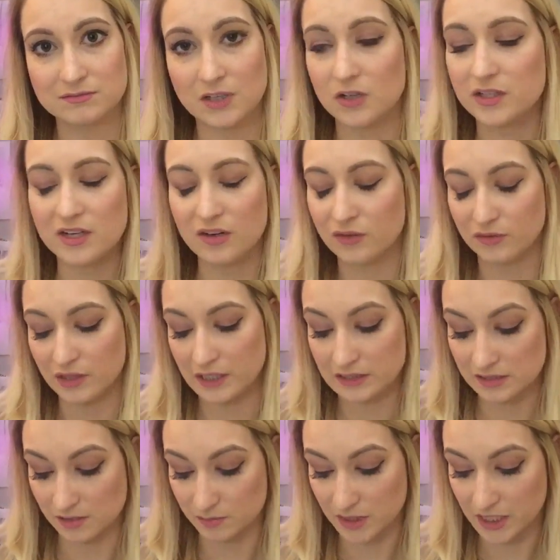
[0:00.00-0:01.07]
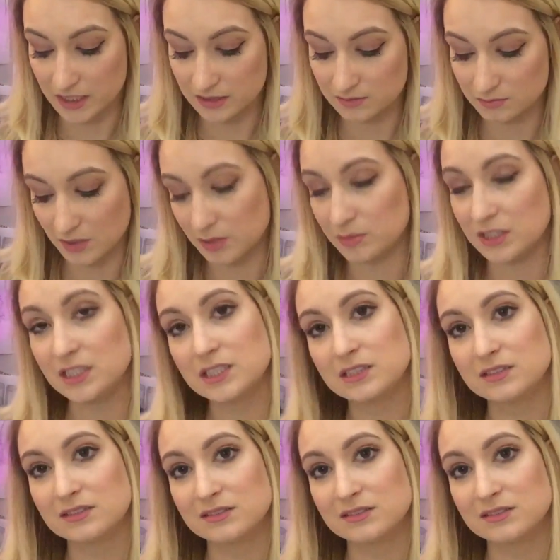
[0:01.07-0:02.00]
I'll get over it someday, maybe.